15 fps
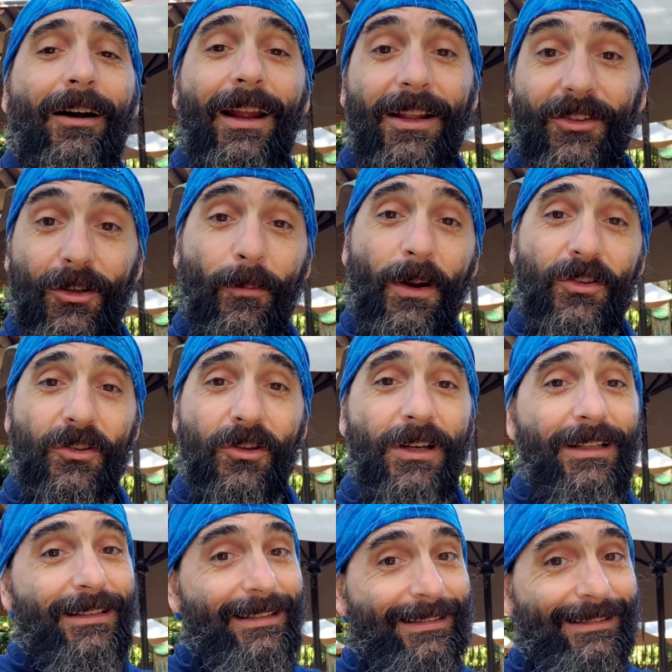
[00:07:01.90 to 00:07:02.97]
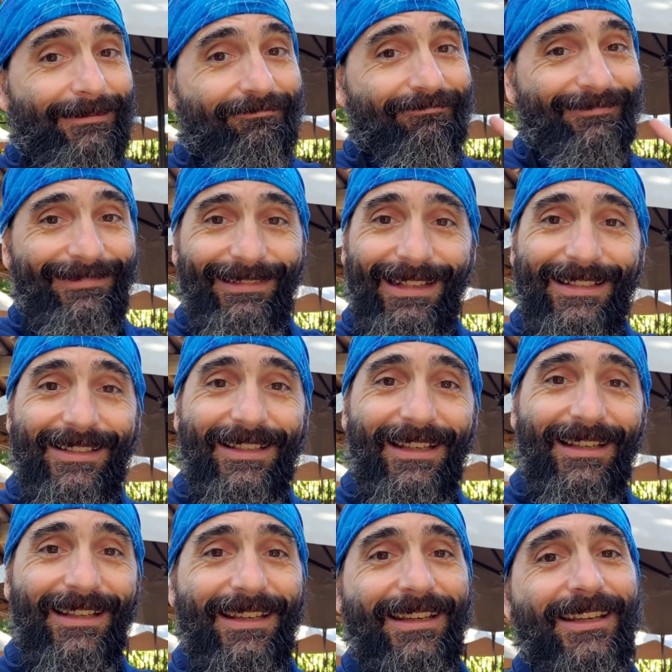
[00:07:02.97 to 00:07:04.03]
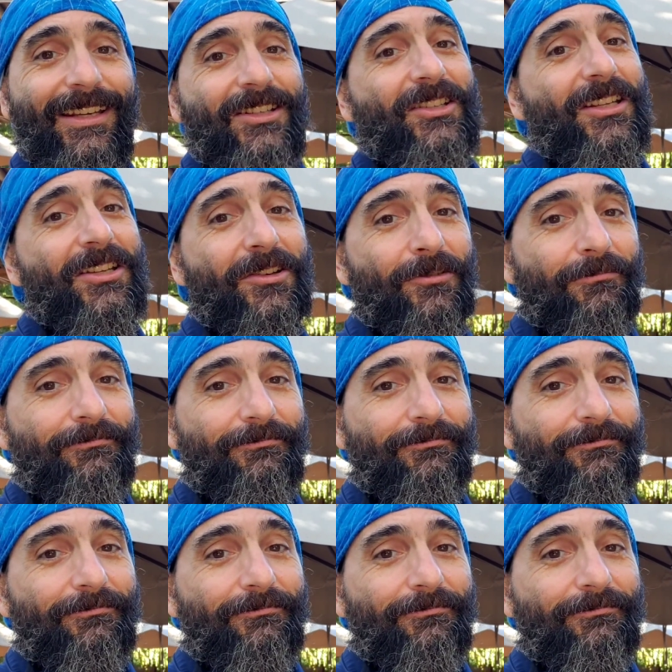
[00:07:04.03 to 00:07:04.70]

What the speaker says: so far so good. Let's continue.